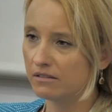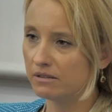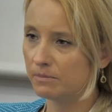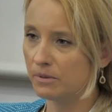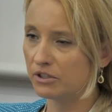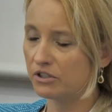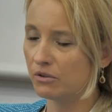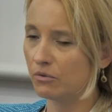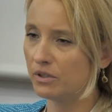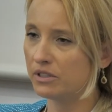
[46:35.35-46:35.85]

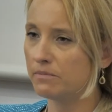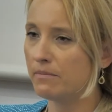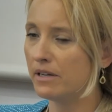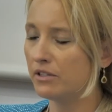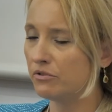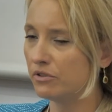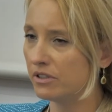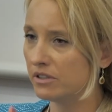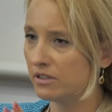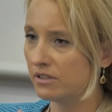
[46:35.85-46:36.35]
spatial weights
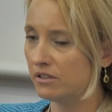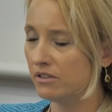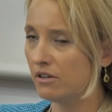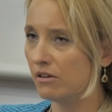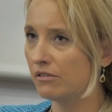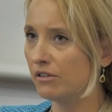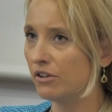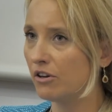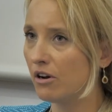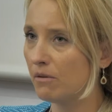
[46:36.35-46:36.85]
matrix is the
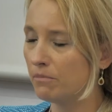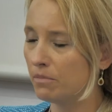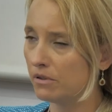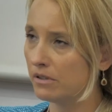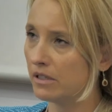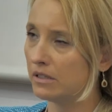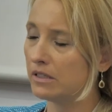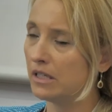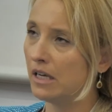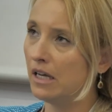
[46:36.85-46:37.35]
only
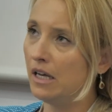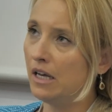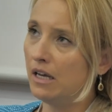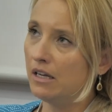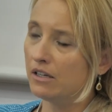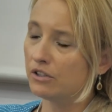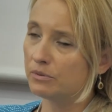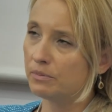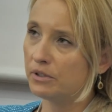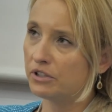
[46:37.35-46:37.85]
component
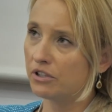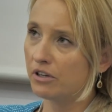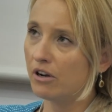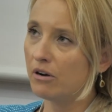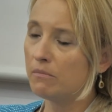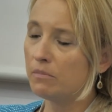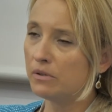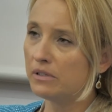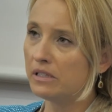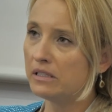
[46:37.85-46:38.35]
or spatial
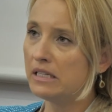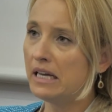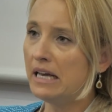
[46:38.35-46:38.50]
component